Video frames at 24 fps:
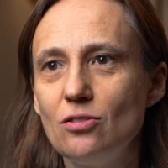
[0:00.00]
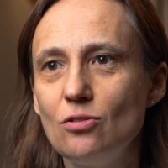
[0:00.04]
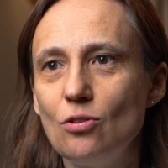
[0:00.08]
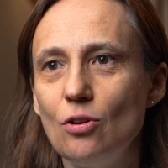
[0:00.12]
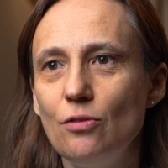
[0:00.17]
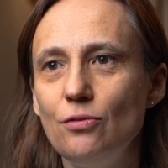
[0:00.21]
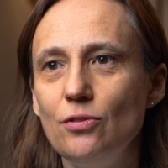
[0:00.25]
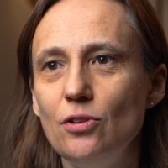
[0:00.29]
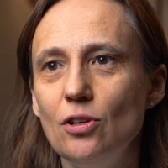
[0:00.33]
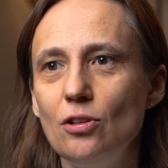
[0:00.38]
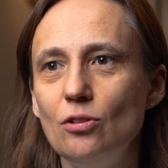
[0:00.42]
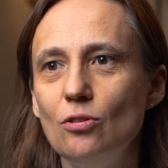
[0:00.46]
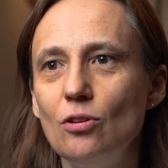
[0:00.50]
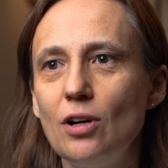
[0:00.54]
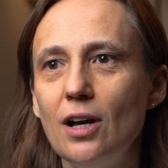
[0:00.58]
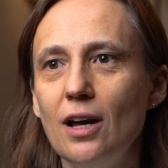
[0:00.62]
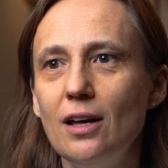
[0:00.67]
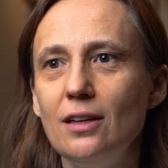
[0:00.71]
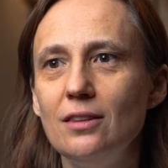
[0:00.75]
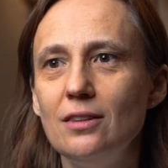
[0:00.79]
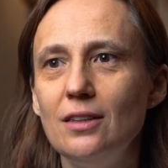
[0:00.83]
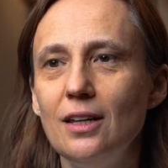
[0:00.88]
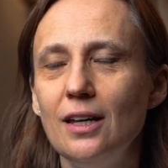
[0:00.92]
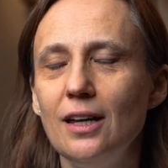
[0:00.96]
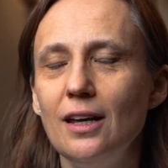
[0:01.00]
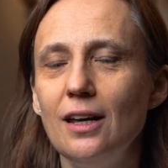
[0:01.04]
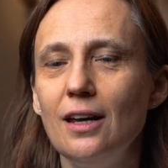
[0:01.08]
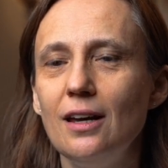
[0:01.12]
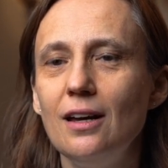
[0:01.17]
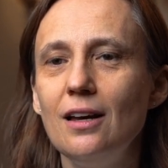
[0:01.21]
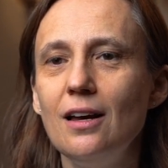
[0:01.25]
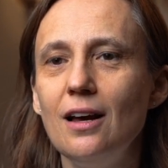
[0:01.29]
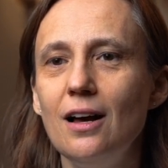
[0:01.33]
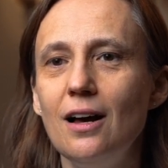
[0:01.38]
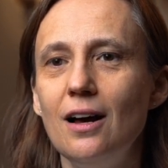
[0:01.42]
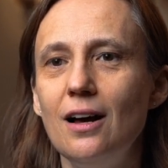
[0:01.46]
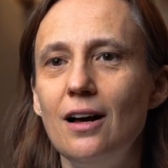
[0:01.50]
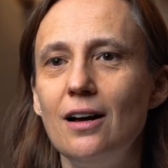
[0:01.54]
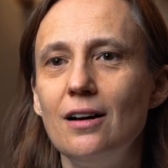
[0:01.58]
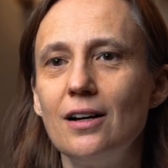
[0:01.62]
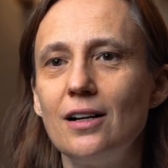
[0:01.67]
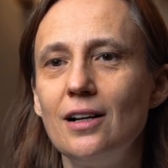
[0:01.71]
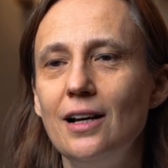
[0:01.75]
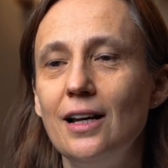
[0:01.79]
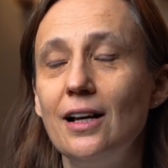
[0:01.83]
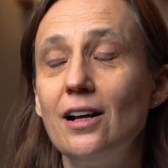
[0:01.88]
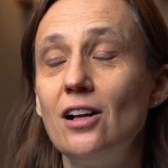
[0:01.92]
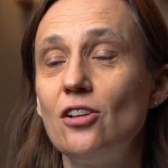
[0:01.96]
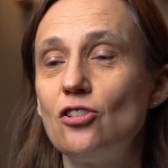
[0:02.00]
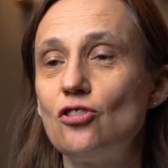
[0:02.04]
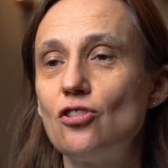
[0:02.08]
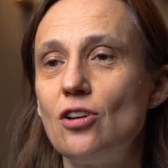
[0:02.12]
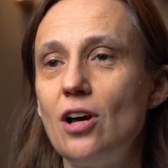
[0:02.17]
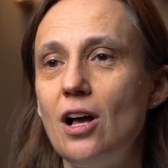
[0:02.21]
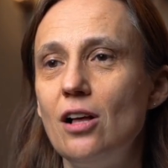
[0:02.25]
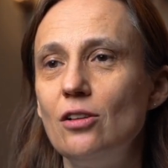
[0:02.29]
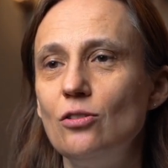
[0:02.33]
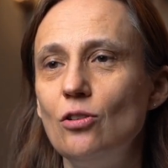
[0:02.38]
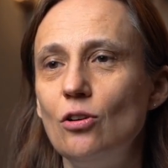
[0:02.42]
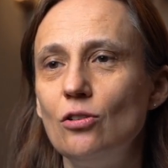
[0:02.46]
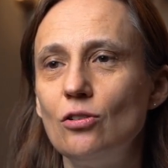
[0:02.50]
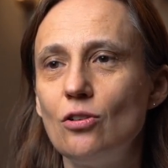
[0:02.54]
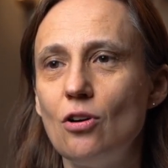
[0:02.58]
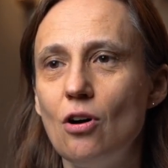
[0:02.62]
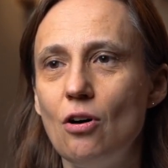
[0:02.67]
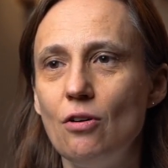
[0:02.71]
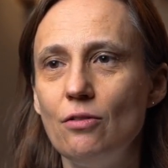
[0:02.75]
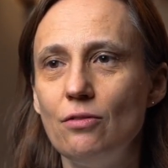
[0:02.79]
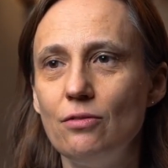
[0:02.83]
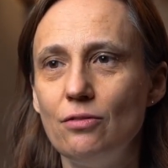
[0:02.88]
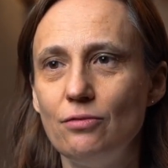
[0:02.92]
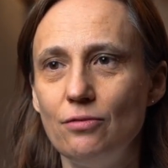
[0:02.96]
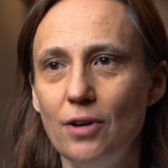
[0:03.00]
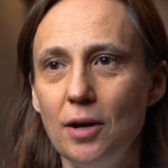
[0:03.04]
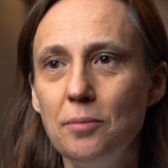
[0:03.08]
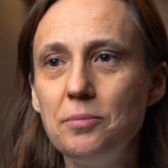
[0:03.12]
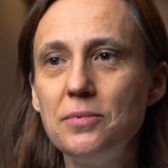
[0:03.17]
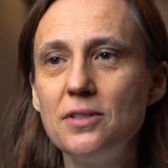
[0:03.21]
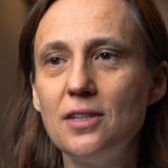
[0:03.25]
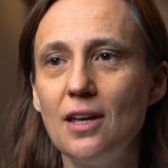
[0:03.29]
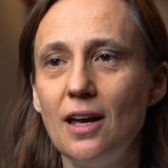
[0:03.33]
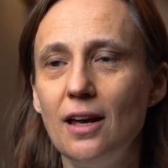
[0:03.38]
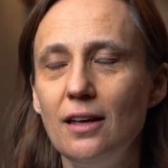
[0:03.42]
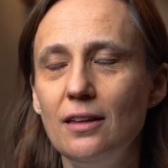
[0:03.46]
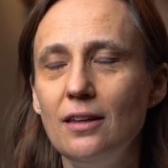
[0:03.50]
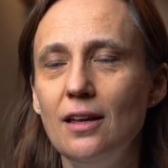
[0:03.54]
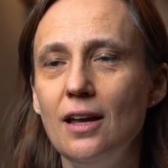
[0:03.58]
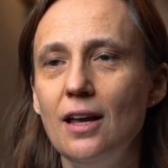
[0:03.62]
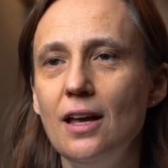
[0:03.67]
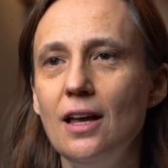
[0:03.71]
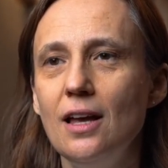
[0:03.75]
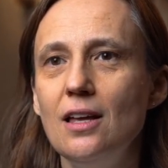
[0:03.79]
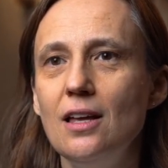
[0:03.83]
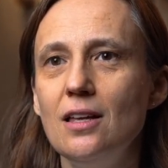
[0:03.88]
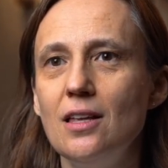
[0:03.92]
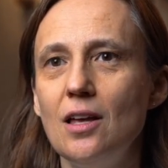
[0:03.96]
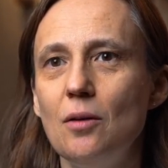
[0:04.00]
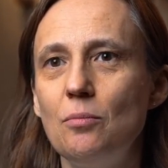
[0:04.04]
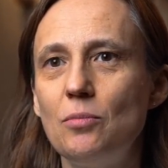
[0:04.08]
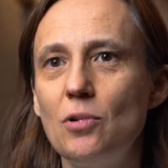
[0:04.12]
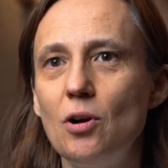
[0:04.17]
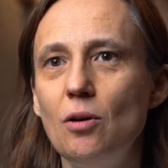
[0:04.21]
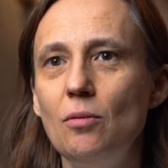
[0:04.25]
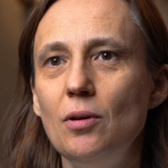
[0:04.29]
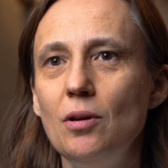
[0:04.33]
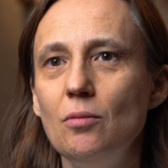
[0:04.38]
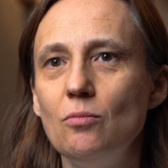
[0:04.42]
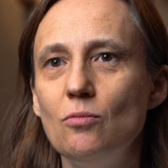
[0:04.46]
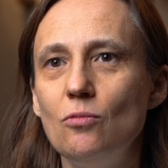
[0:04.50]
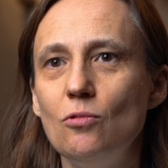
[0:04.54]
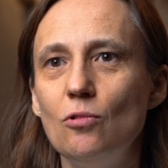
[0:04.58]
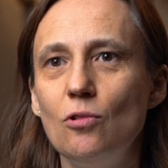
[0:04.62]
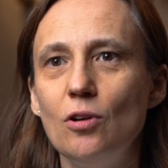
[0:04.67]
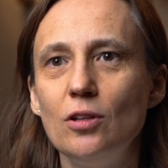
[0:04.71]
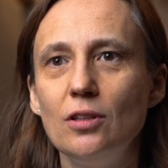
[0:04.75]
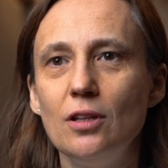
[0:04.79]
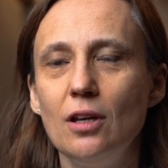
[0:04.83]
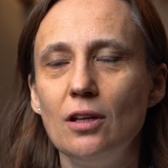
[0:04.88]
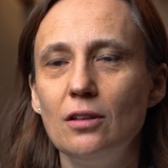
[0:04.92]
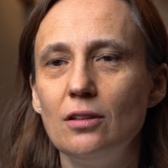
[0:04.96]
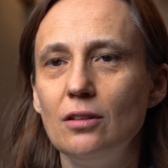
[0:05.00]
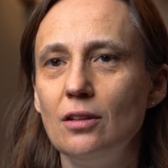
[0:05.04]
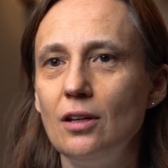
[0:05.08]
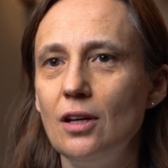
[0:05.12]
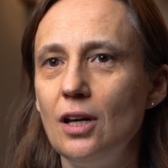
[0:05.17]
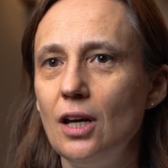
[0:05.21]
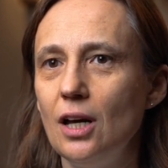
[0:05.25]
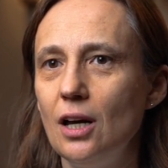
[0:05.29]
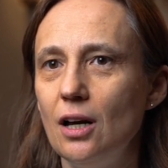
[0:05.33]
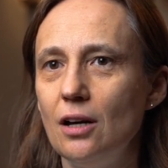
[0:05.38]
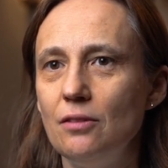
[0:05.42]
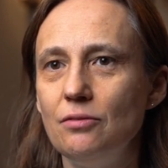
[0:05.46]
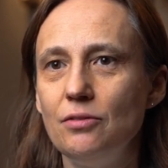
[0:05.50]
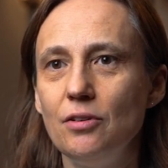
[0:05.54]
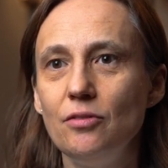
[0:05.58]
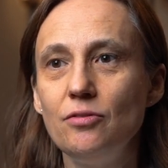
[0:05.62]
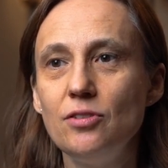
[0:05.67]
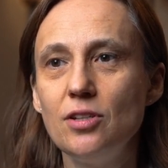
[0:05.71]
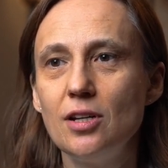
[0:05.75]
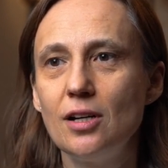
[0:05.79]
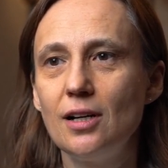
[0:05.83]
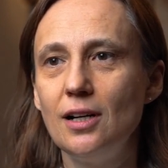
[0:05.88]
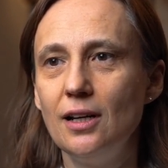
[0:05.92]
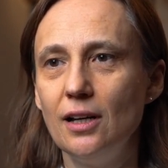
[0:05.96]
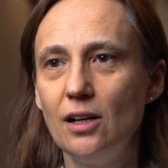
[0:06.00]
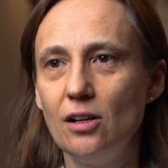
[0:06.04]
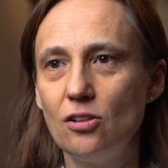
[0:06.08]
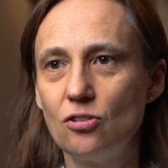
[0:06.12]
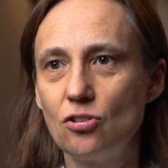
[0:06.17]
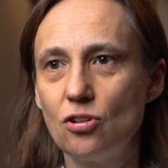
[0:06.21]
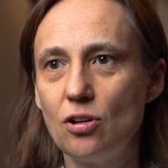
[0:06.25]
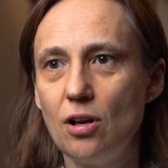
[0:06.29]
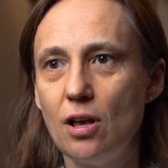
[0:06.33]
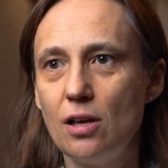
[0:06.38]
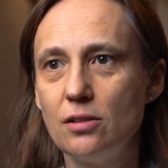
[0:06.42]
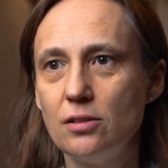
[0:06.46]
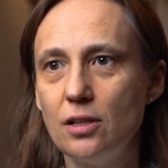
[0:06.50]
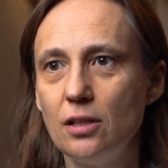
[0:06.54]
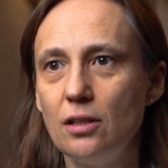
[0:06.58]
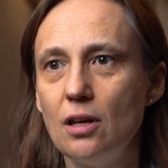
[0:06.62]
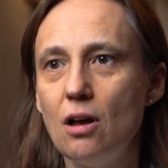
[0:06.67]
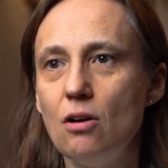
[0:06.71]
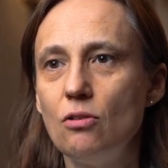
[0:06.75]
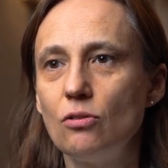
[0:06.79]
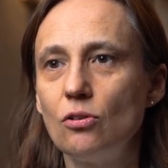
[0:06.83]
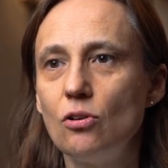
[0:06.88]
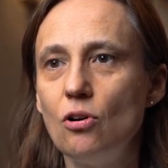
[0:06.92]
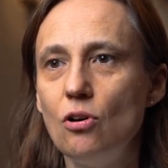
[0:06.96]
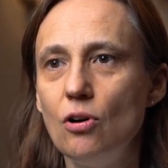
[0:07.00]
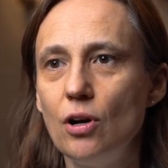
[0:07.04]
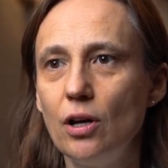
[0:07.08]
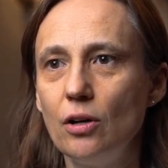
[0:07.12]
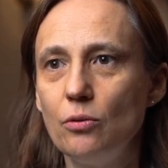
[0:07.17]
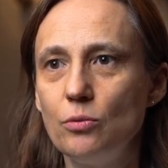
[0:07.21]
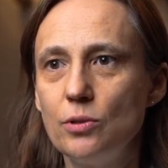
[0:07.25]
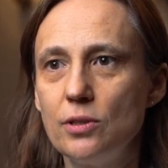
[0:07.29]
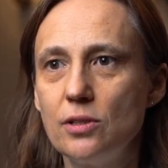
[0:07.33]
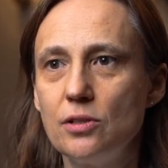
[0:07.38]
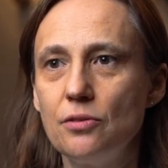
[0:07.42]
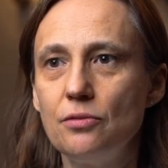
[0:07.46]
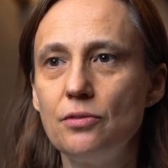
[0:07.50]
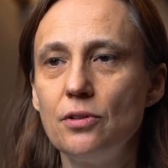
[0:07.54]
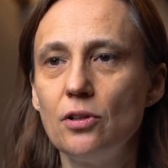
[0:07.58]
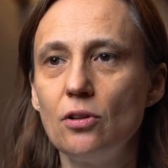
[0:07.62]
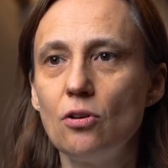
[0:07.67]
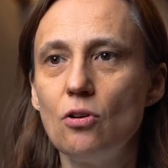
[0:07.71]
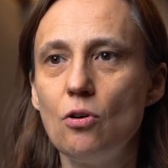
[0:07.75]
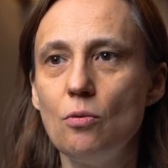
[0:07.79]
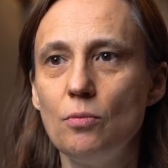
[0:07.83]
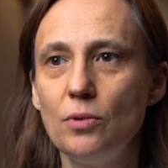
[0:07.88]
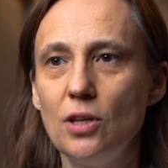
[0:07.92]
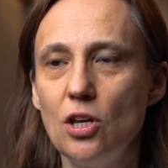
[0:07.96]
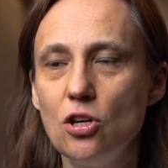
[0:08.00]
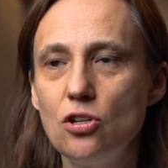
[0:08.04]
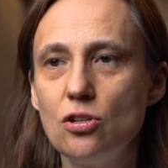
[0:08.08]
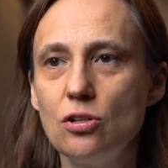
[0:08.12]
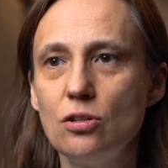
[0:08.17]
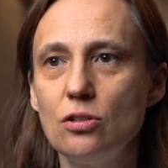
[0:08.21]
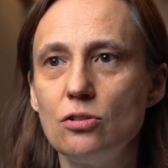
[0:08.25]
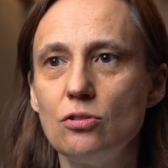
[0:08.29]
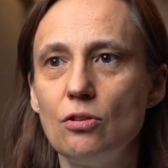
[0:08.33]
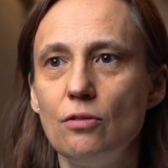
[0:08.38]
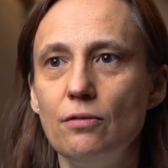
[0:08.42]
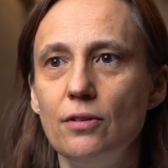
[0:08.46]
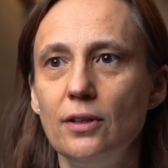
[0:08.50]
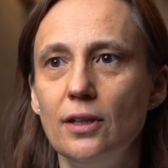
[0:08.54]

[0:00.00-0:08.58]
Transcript: So if you look at the uh, clinicaltrial.gov website, are probably more than uh, 50 clinical trials that are ongoing with different combinations of